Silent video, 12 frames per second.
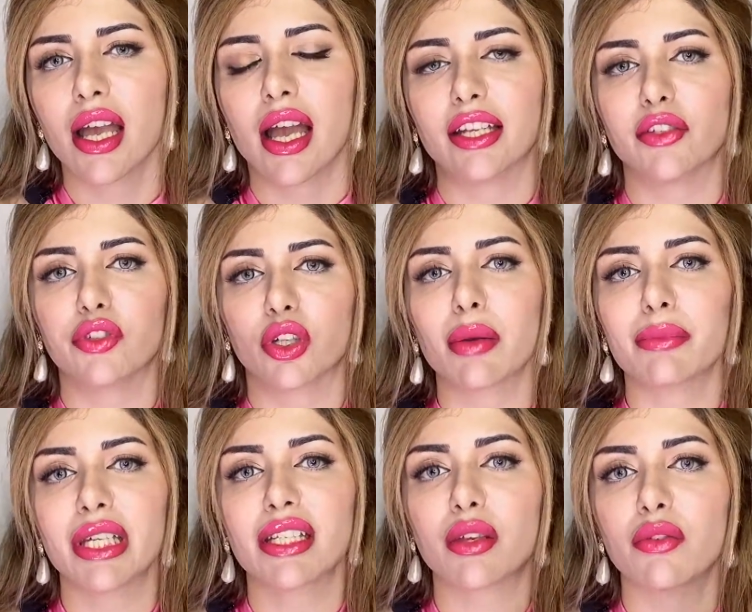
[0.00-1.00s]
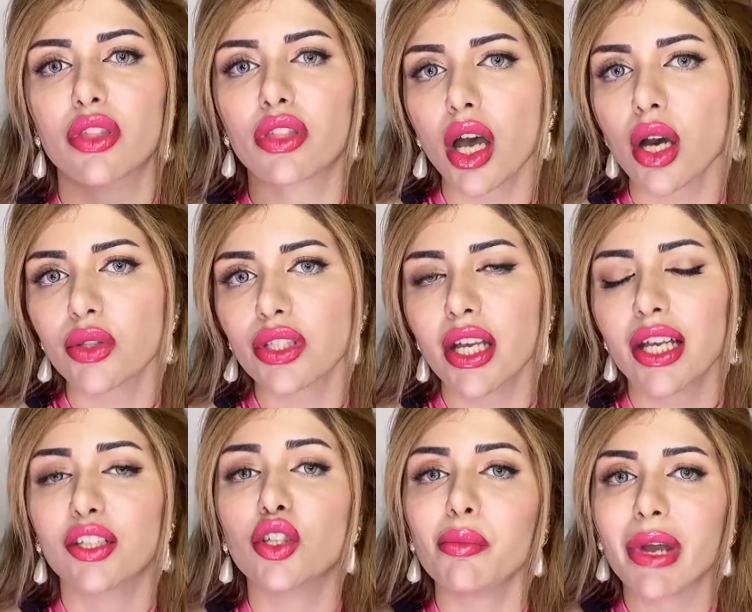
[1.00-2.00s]
And if you're competing with those,
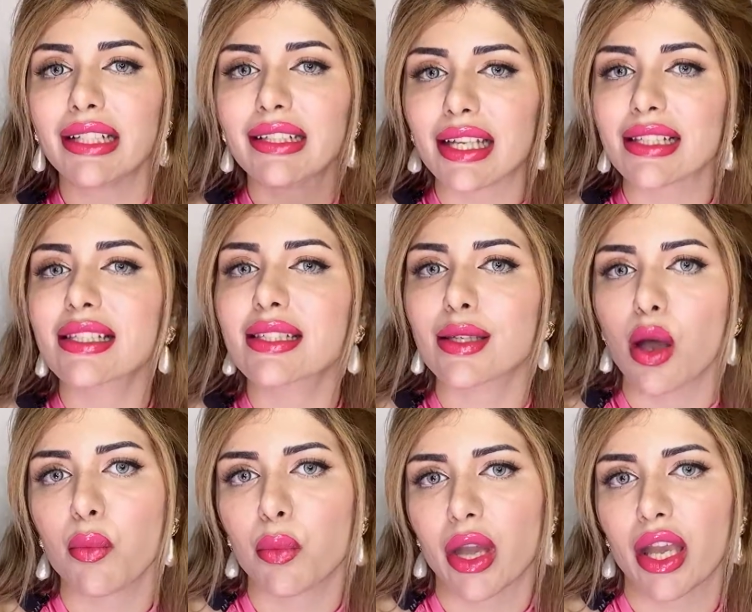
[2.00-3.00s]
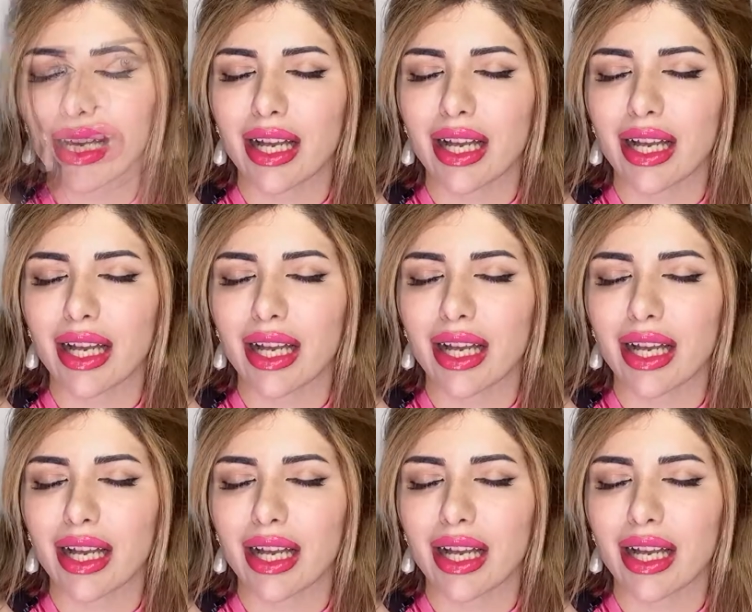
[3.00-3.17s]
you might get somewhere.